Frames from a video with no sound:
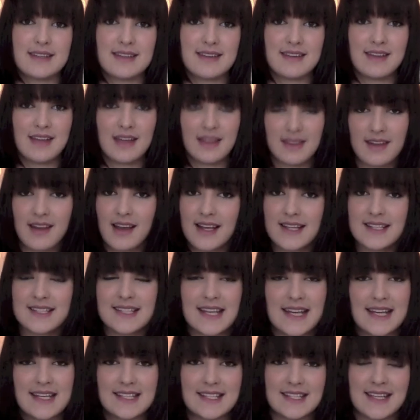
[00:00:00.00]
nothing I
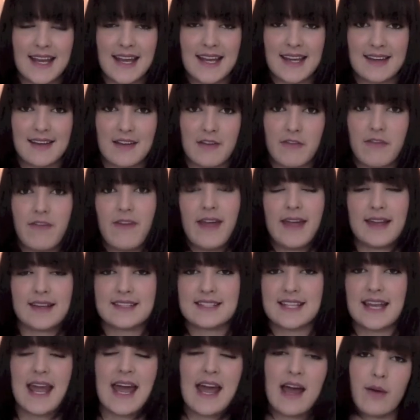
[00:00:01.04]
say today
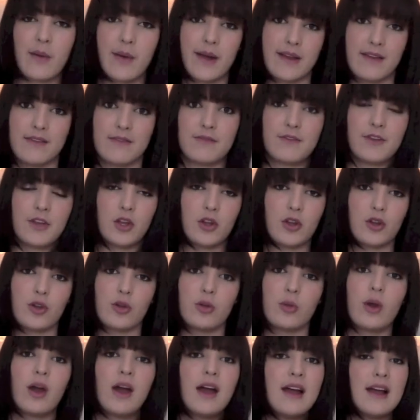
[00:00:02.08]
affects how I
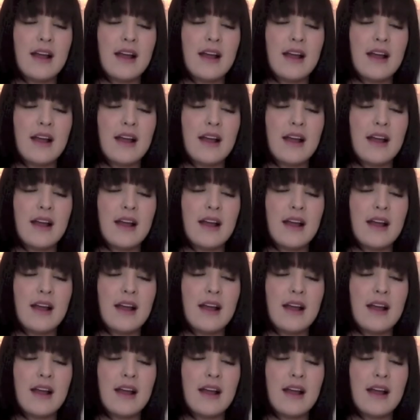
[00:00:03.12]
view